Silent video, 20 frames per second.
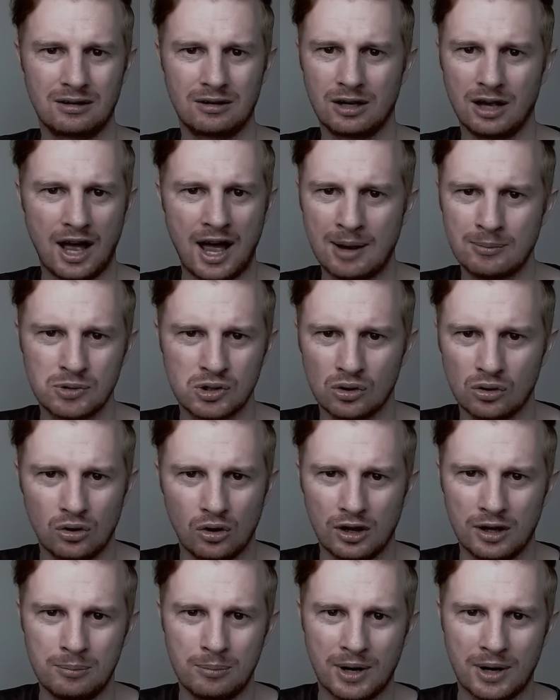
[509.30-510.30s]

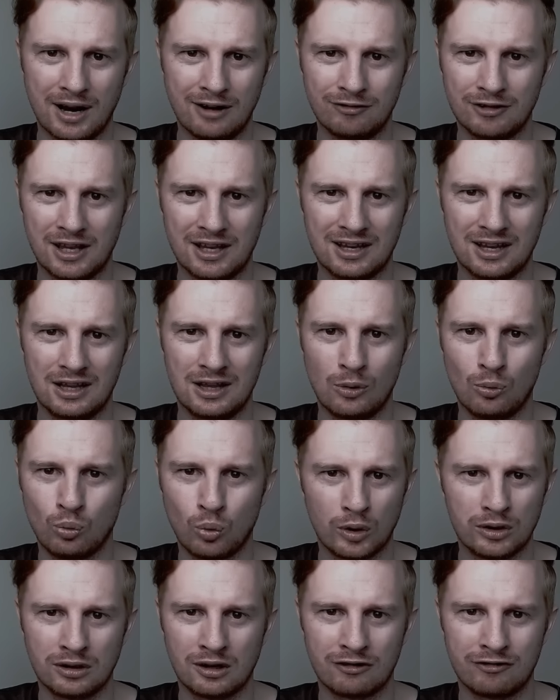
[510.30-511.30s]
absolutely breathtaking and
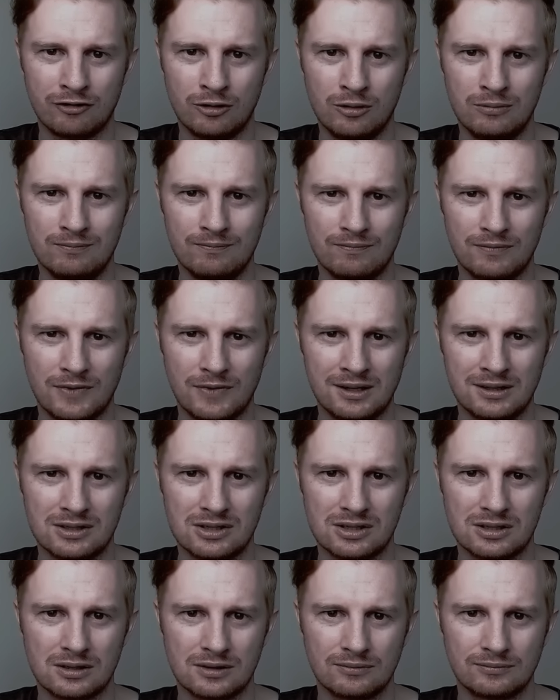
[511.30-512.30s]
wonderful. Thanks.